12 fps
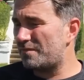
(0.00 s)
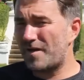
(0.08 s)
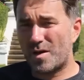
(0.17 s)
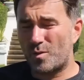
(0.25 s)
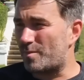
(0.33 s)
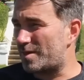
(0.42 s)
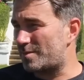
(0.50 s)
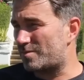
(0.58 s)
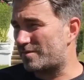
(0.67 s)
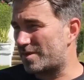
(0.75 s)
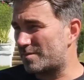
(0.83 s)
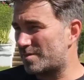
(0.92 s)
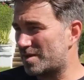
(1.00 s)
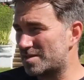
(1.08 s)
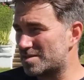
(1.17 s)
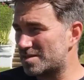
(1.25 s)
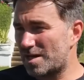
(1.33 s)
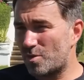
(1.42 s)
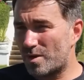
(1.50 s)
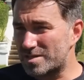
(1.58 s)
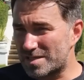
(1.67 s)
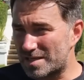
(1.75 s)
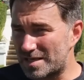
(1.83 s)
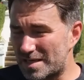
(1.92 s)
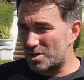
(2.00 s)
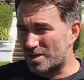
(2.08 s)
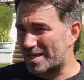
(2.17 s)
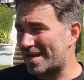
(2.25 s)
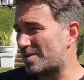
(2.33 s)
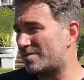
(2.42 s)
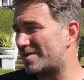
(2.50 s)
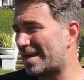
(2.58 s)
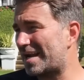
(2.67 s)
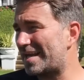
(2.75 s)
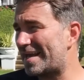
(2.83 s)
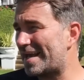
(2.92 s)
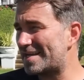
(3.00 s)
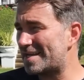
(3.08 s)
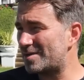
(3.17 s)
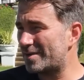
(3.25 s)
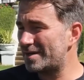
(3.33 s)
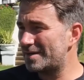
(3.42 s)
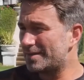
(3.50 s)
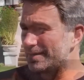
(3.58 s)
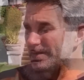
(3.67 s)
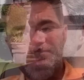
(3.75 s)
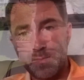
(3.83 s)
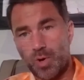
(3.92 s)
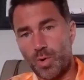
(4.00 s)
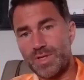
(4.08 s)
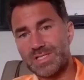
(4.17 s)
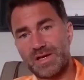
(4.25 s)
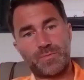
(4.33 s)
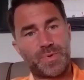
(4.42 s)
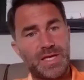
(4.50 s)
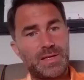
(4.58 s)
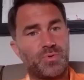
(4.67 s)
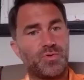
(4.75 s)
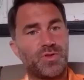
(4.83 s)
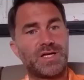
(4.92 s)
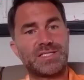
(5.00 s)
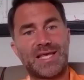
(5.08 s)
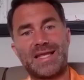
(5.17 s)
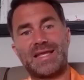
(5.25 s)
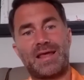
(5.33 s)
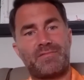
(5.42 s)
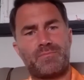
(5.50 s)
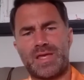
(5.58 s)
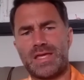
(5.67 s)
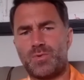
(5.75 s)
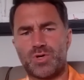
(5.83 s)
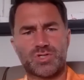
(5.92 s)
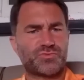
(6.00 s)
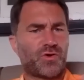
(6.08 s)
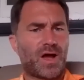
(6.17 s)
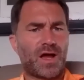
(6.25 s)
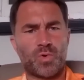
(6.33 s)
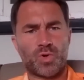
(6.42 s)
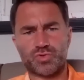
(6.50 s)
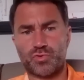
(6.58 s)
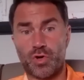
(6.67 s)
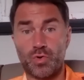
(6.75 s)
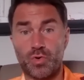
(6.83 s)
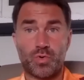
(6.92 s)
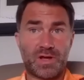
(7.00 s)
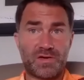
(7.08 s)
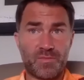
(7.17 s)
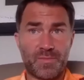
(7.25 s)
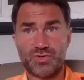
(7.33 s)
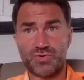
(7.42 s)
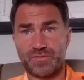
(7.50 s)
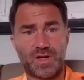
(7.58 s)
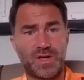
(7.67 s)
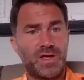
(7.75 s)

fuck what people think, because no one's looking at it with a clear head anyway. But all these other people that are telling me what's right and what's wrong, oh, another matchroom.